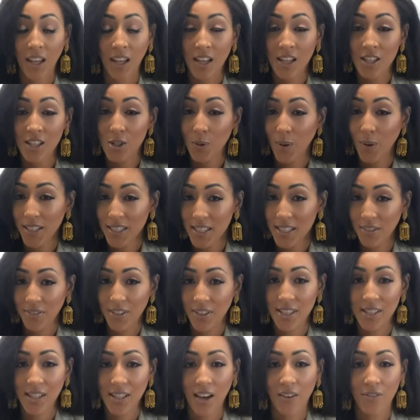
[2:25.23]
So
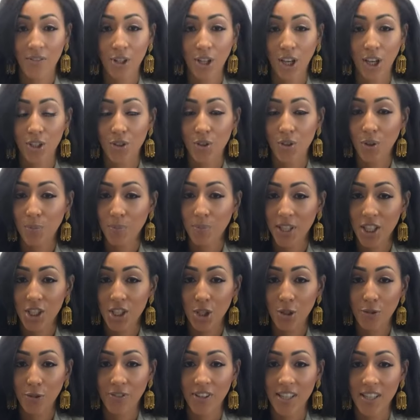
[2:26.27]
activities covered under the
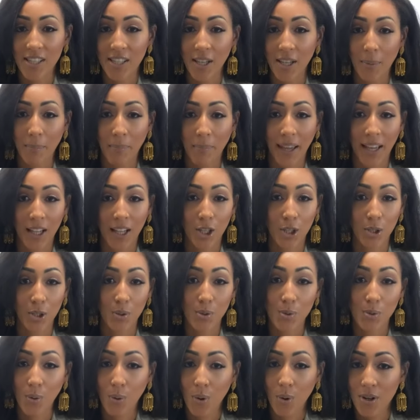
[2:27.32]
B2 visa may
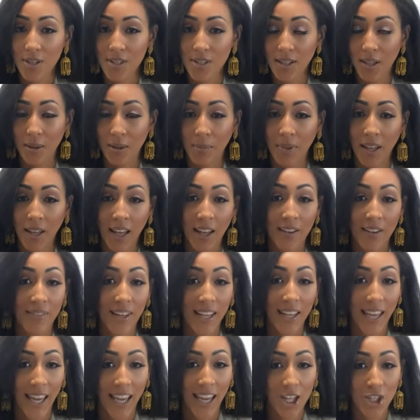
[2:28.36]
include tourism,
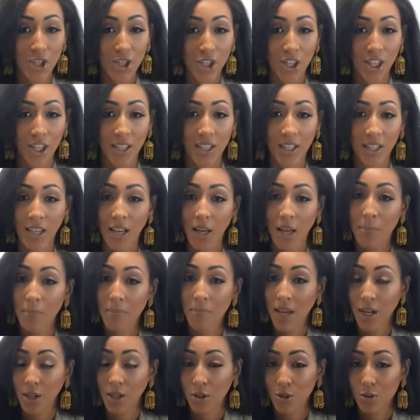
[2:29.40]
vacation,
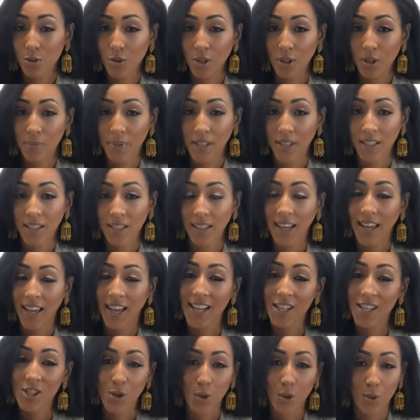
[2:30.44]
medical treatment,
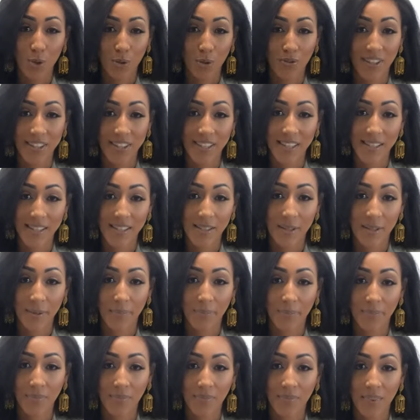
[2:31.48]
and social visits.
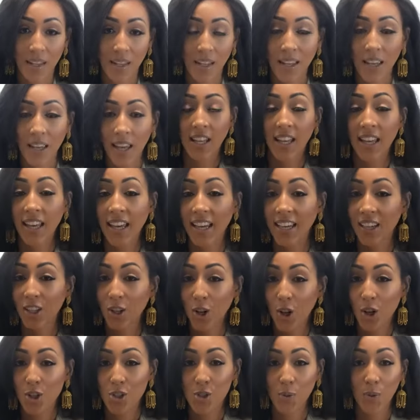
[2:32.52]
It can
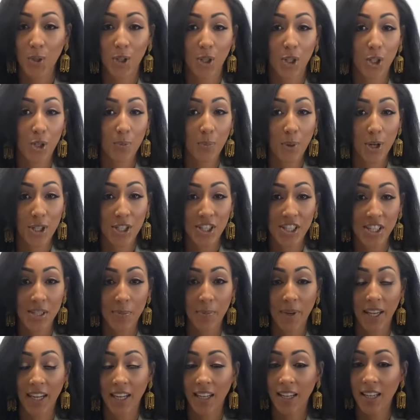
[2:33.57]
also include
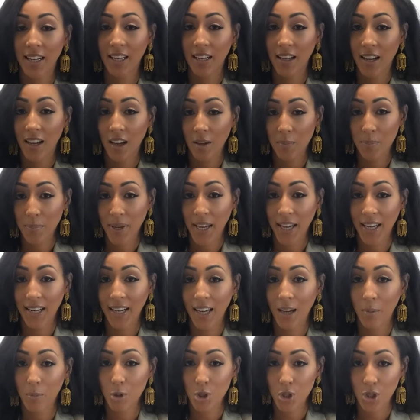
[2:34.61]
participating in unpaid
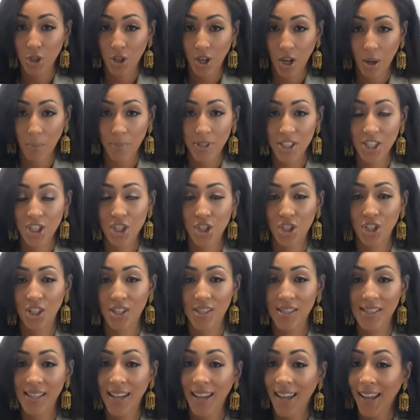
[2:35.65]
amateur
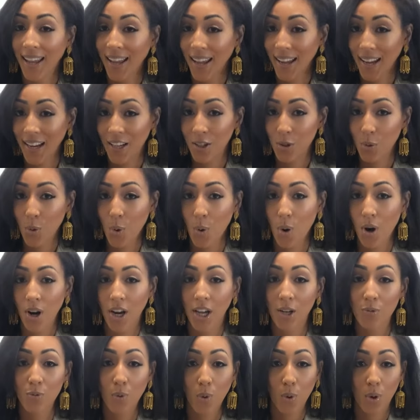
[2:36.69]
competitions and/or
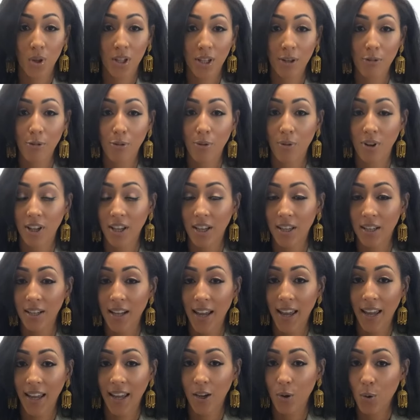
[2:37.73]
enrolling in
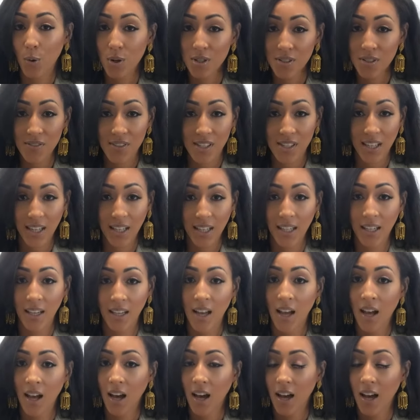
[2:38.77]
a course of study
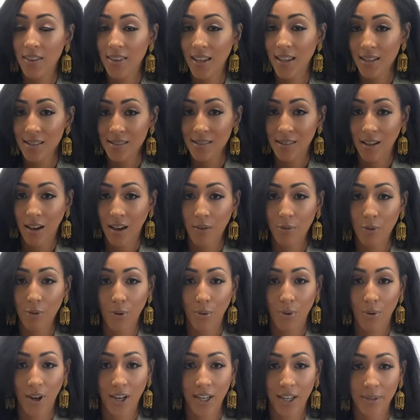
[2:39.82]
that is not for
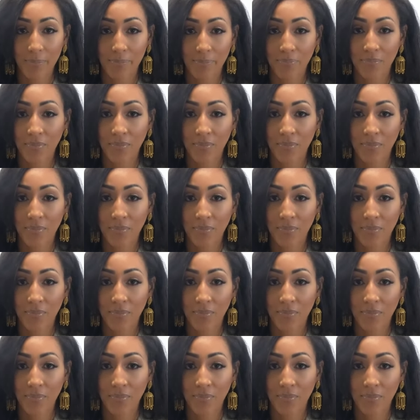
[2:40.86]
credit.